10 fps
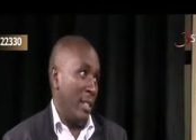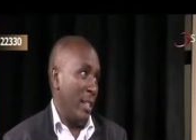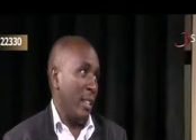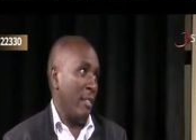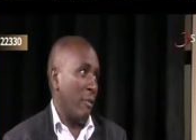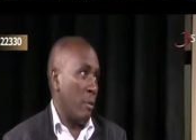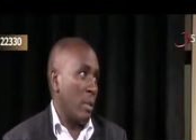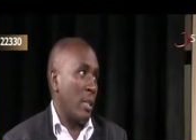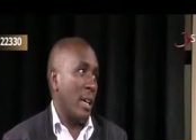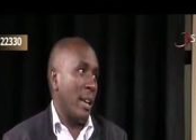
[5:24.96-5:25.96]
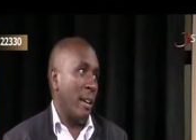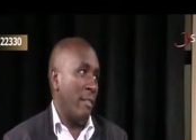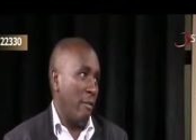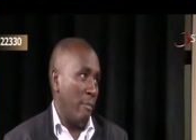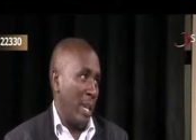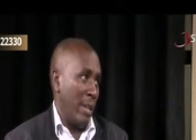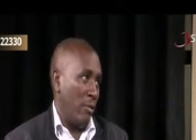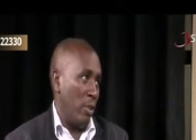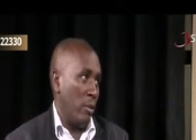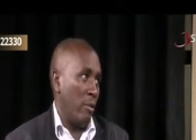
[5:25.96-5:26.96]
the foods that are
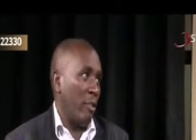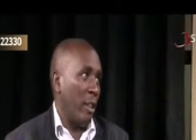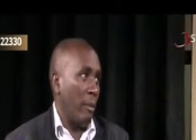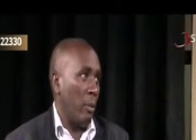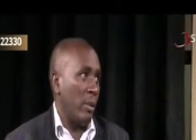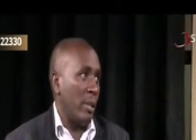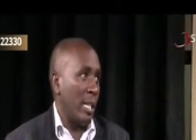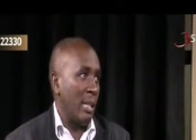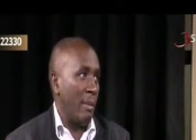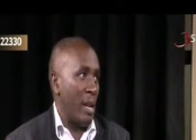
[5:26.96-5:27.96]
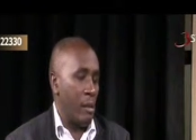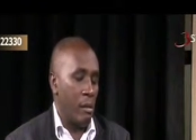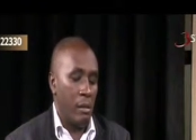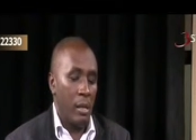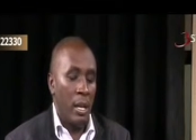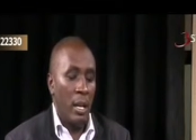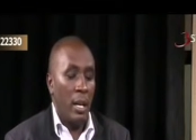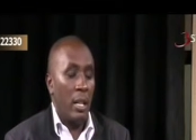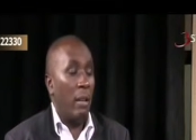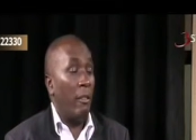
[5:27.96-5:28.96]
beneficial for the bones and the muscles,
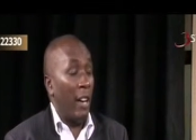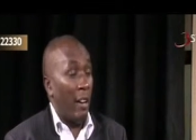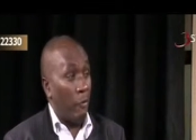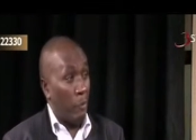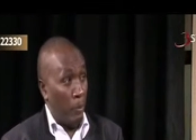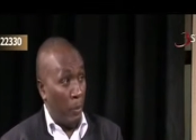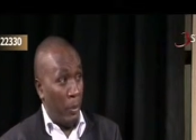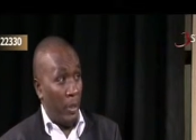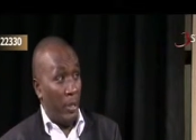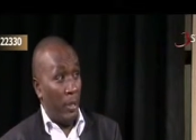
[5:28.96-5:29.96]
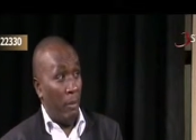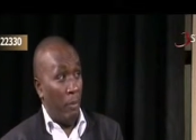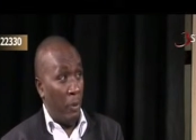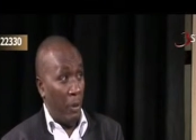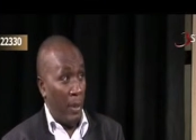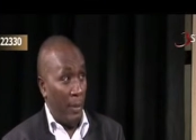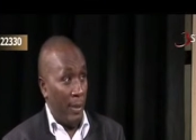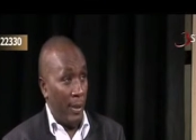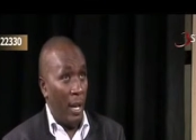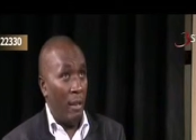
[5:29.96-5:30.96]
they will have
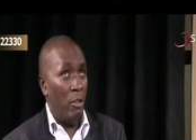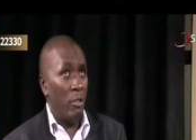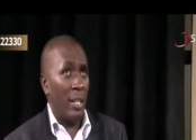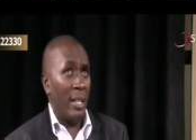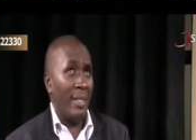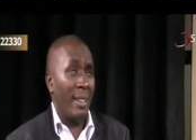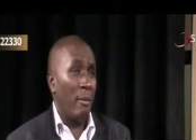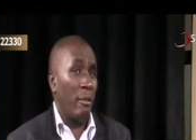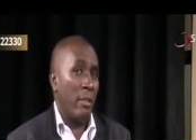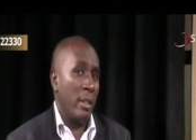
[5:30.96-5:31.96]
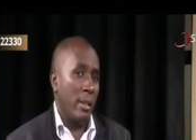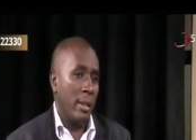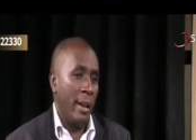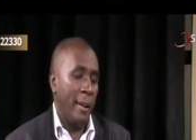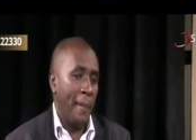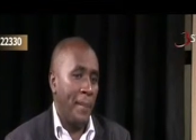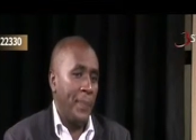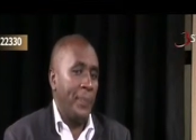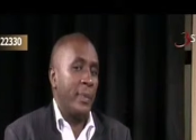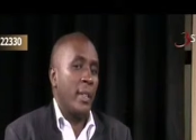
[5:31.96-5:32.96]
problems. And usually some of these
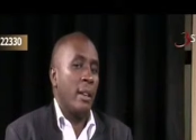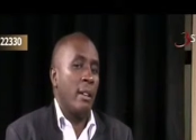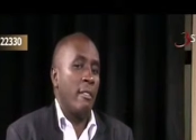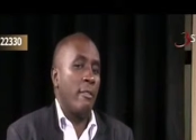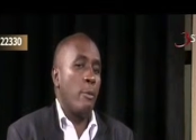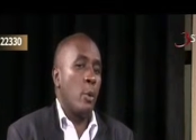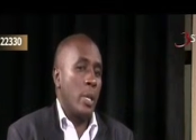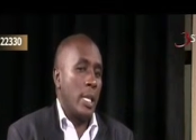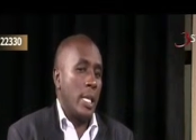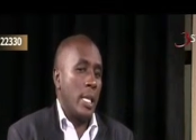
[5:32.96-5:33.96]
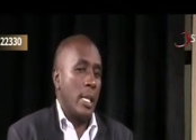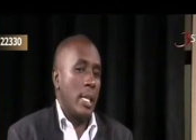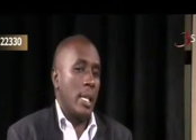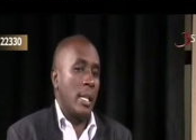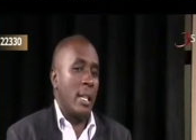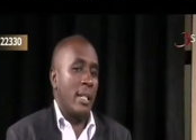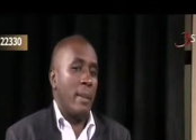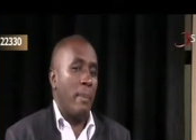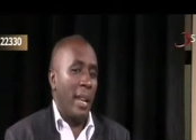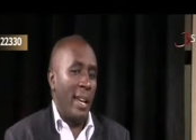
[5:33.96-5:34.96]
foods that supply